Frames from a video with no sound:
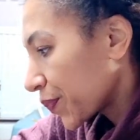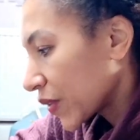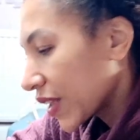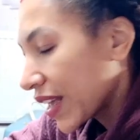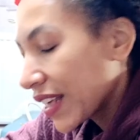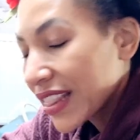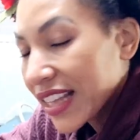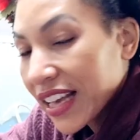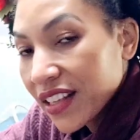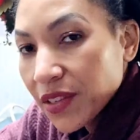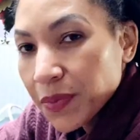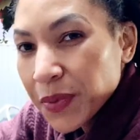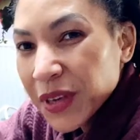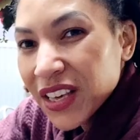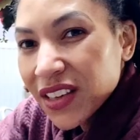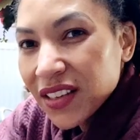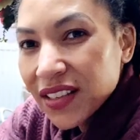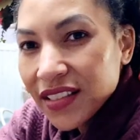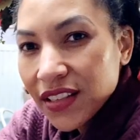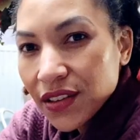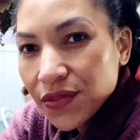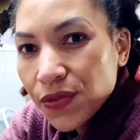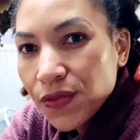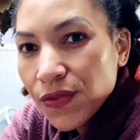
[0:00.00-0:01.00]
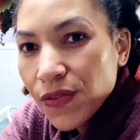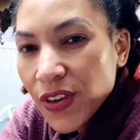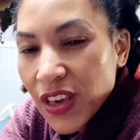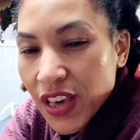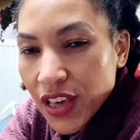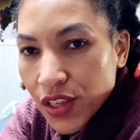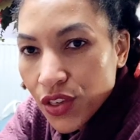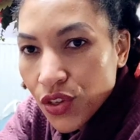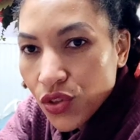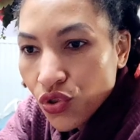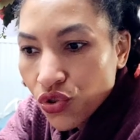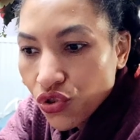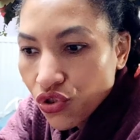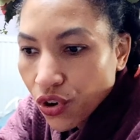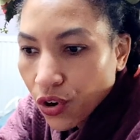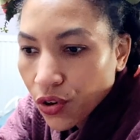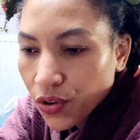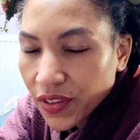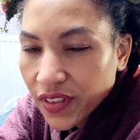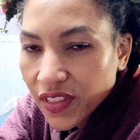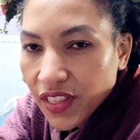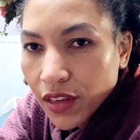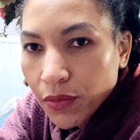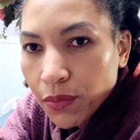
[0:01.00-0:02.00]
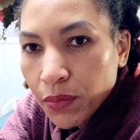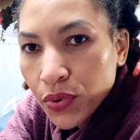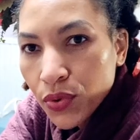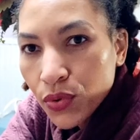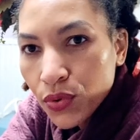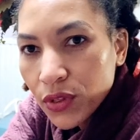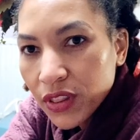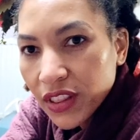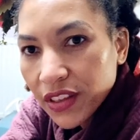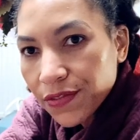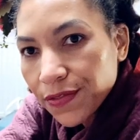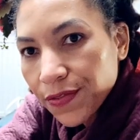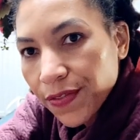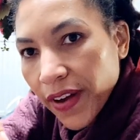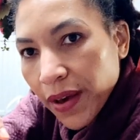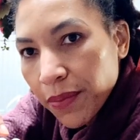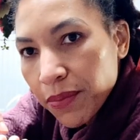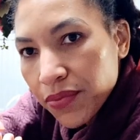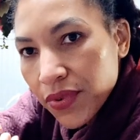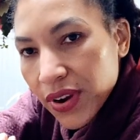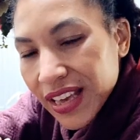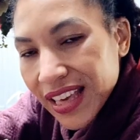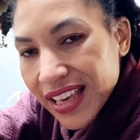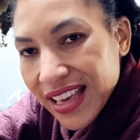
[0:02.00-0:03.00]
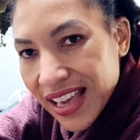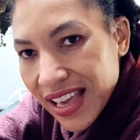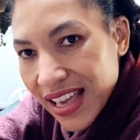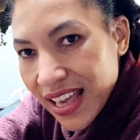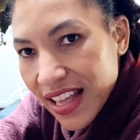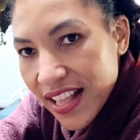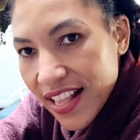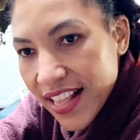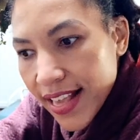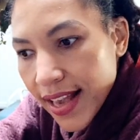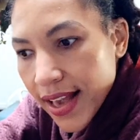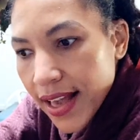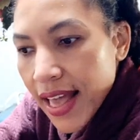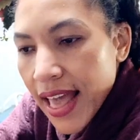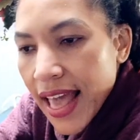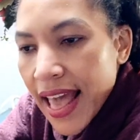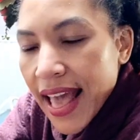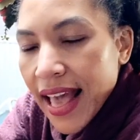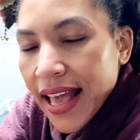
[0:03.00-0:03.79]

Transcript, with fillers: And that's because the feed dogs, they pull the fabric in